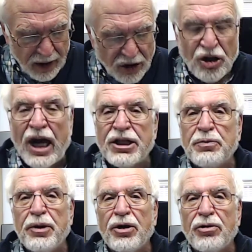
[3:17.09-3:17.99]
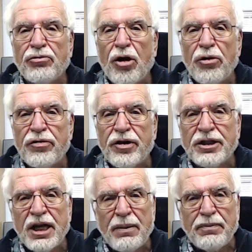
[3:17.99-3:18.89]
Shakespeare wrote The
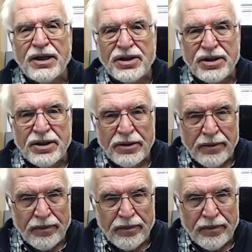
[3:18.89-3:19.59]
Tempest.